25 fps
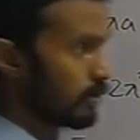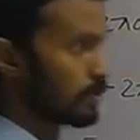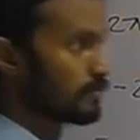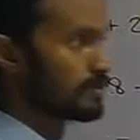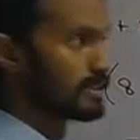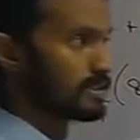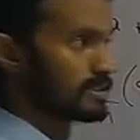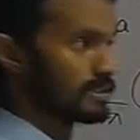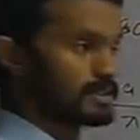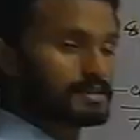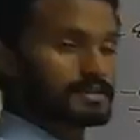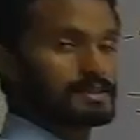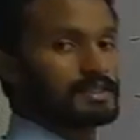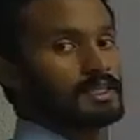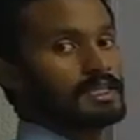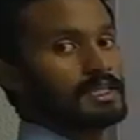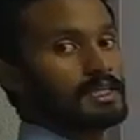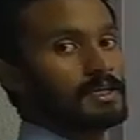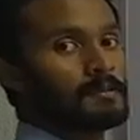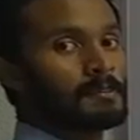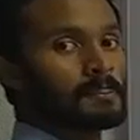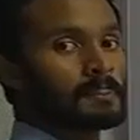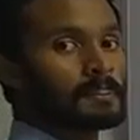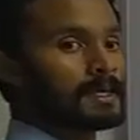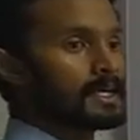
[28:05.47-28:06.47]
So I hope this
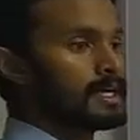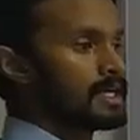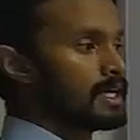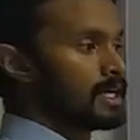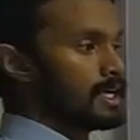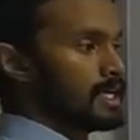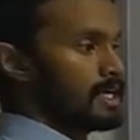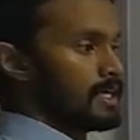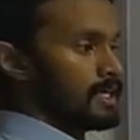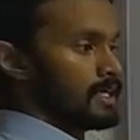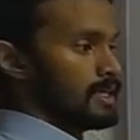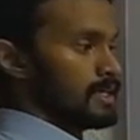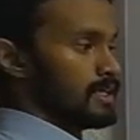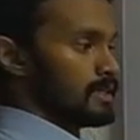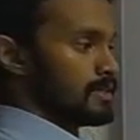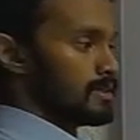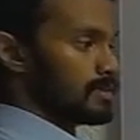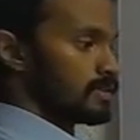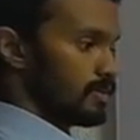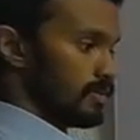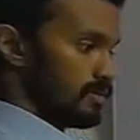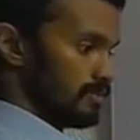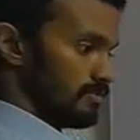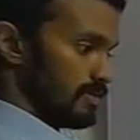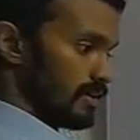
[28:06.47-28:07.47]
is clear.
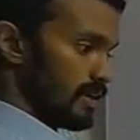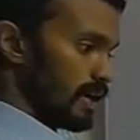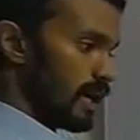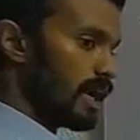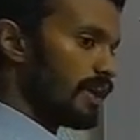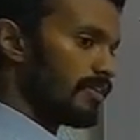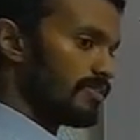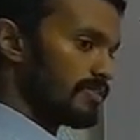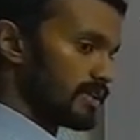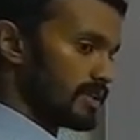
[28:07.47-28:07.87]
So